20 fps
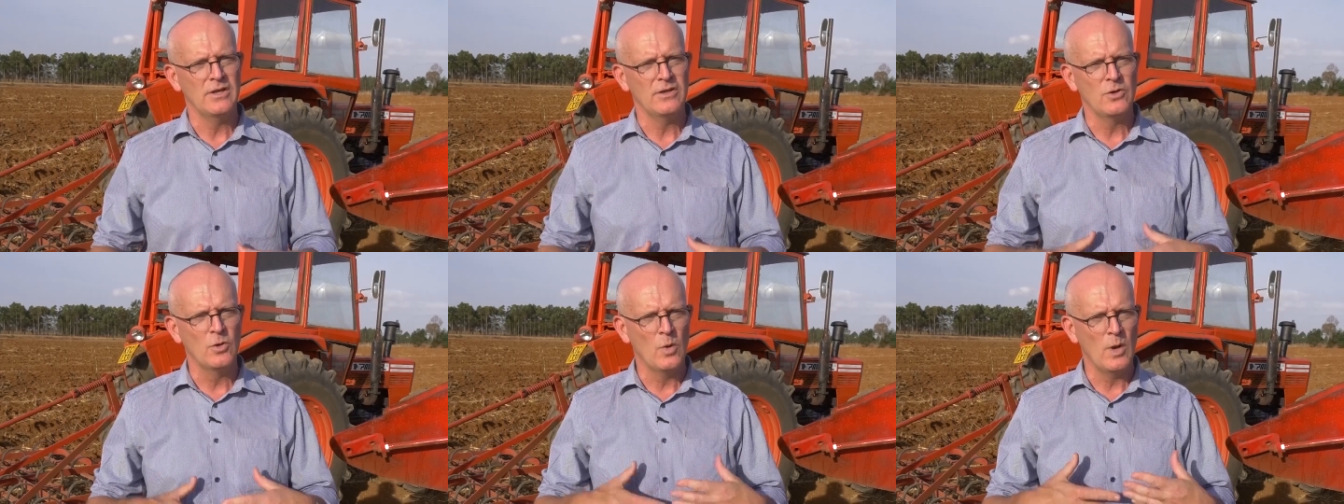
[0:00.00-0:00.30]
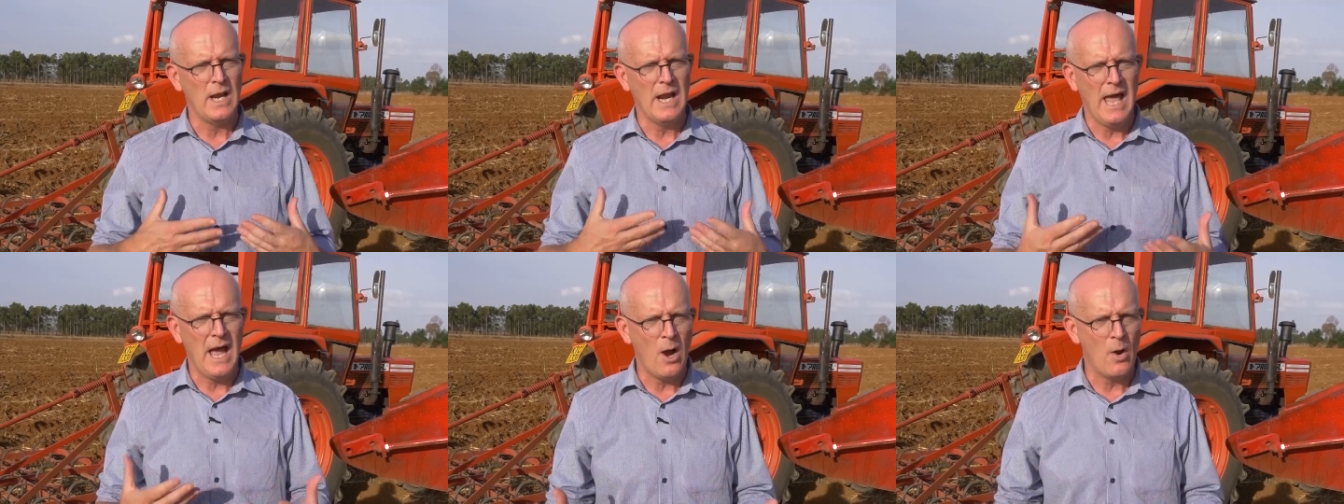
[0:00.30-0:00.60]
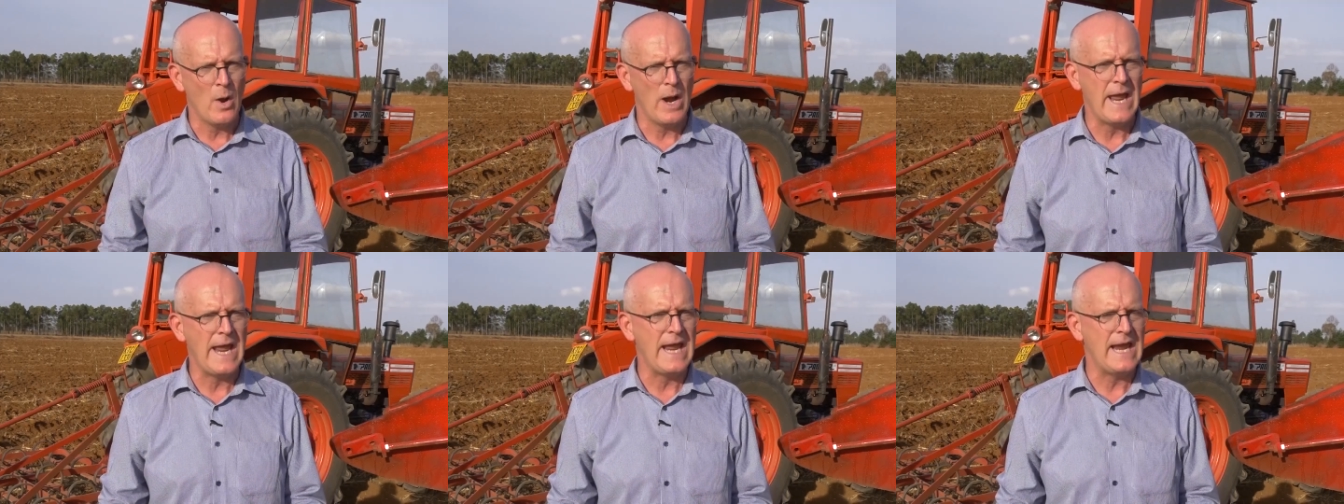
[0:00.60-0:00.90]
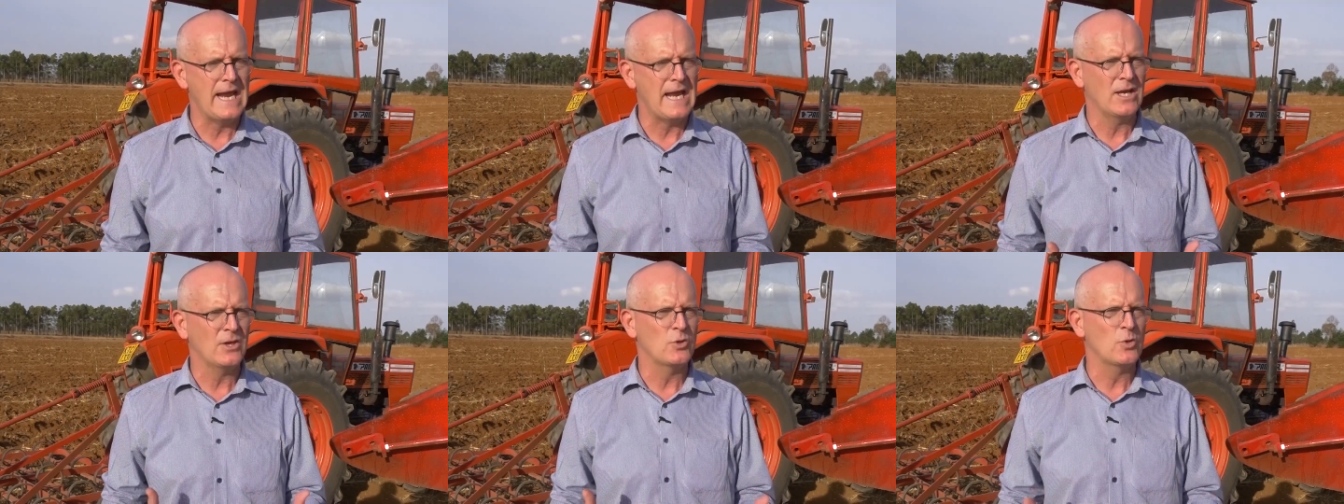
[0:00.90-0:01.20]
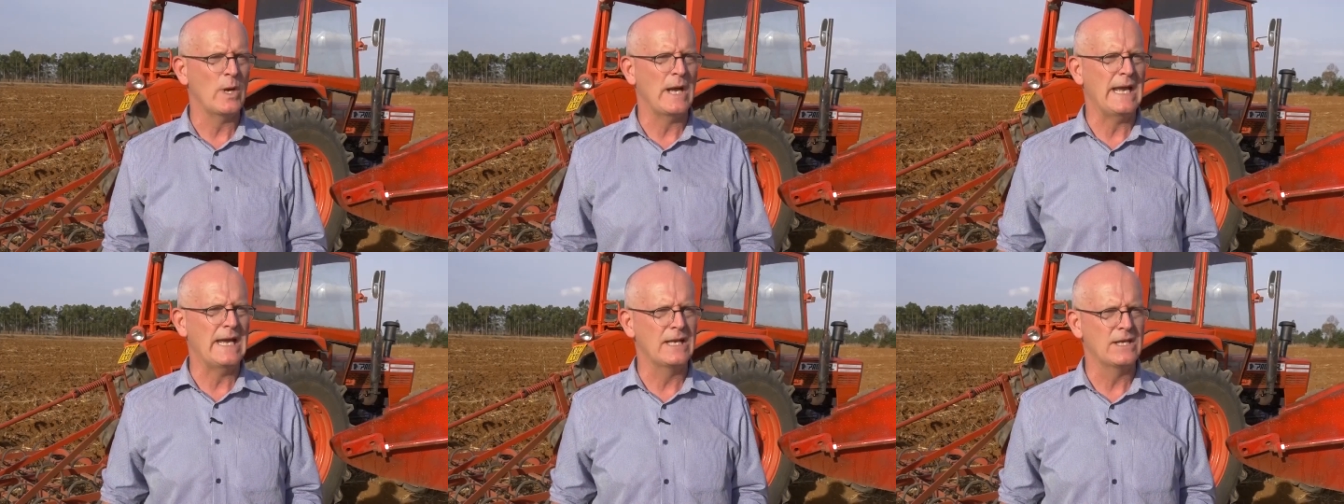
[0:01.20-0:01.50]
you allow air
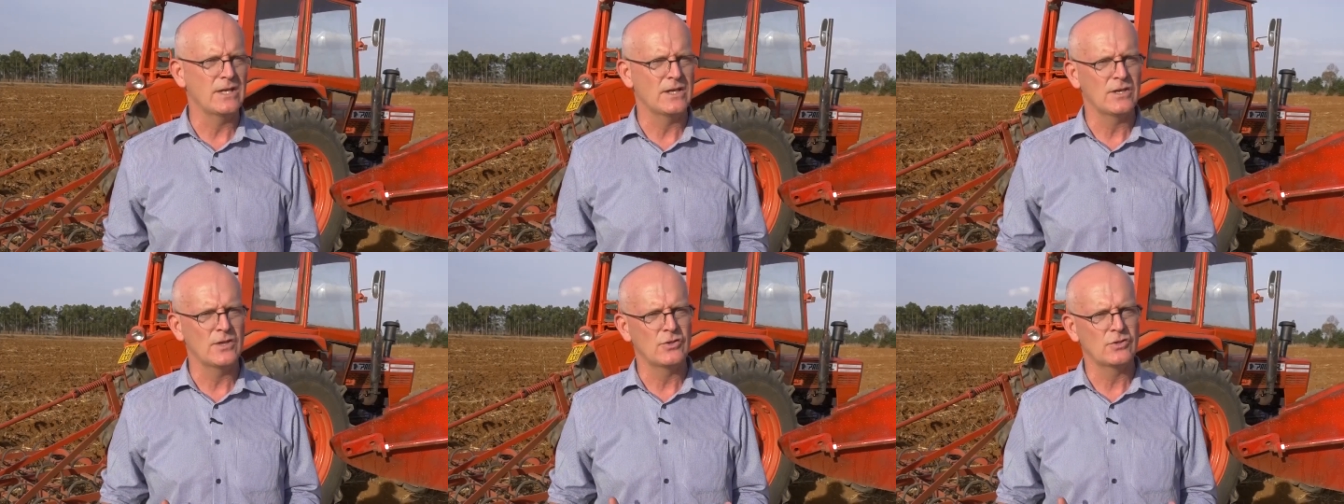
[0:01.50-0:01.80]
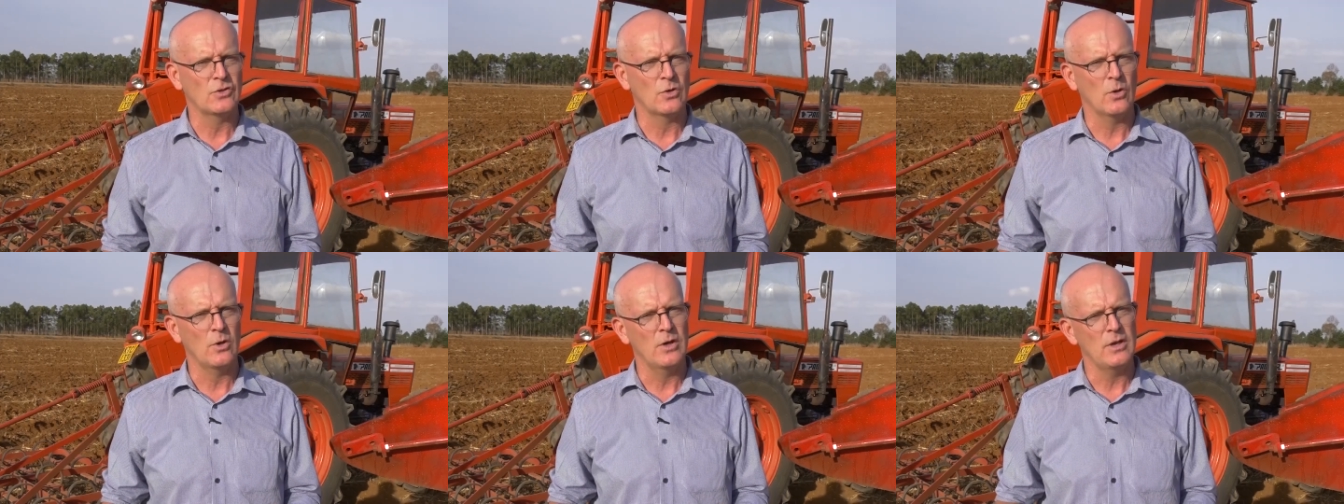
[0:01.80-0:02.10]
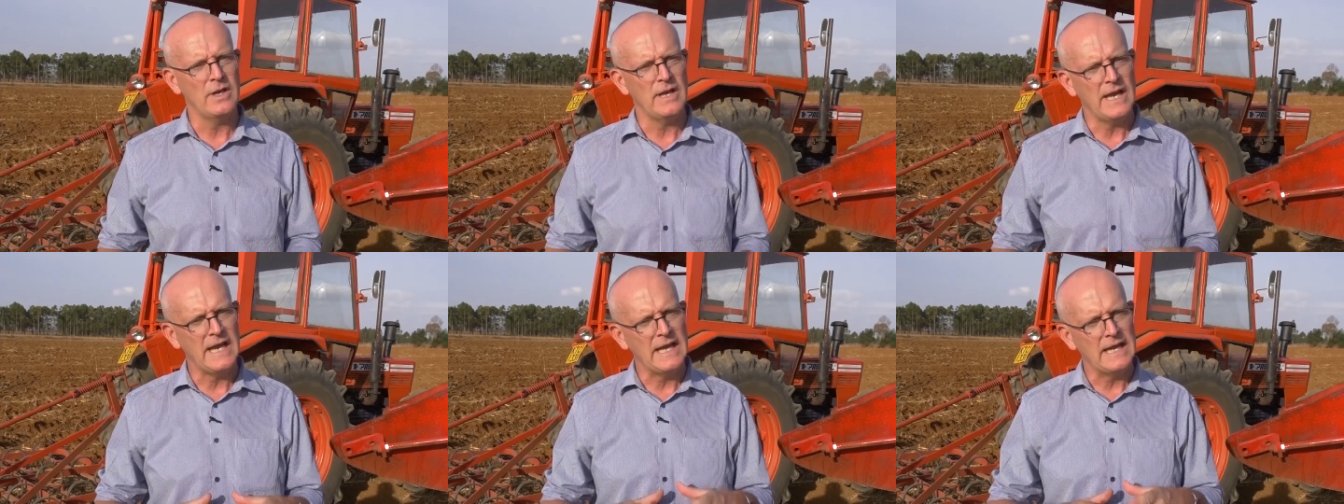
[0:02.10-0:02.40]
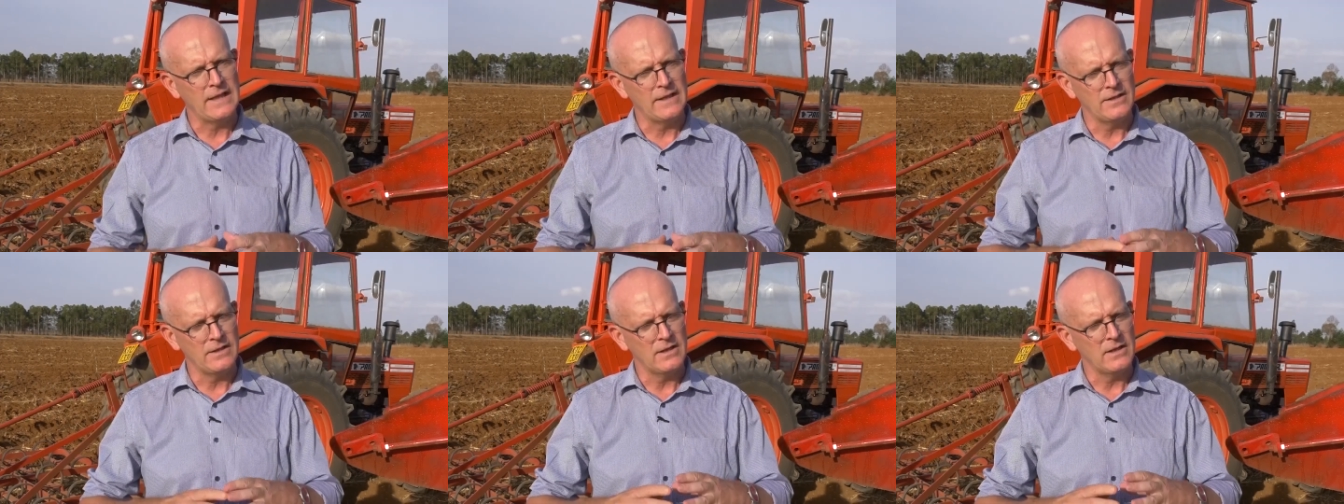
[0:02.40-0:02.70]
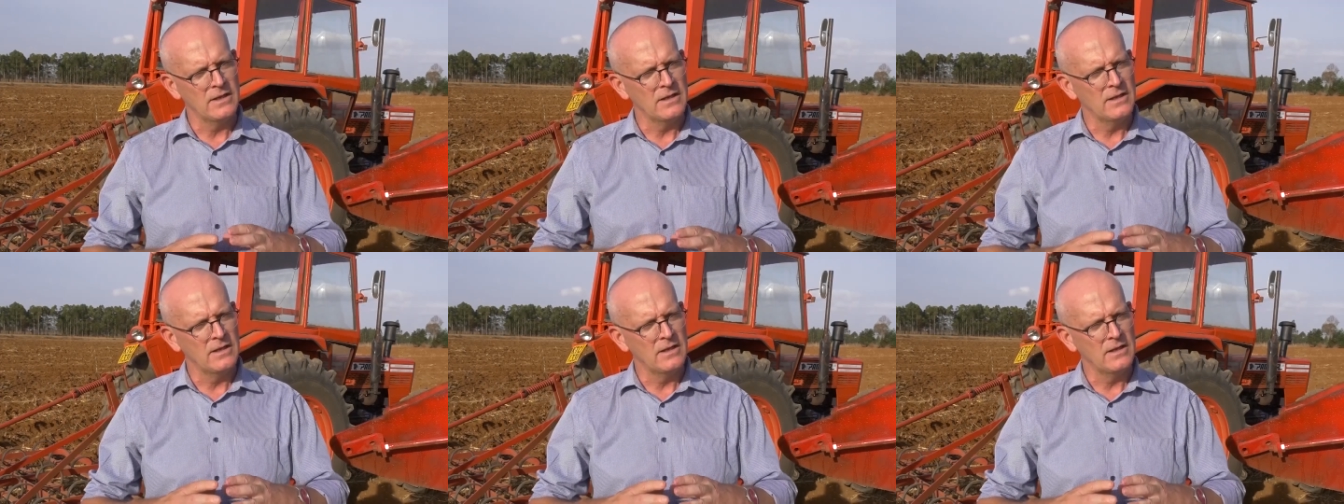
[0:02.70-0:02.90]
to enter the soil and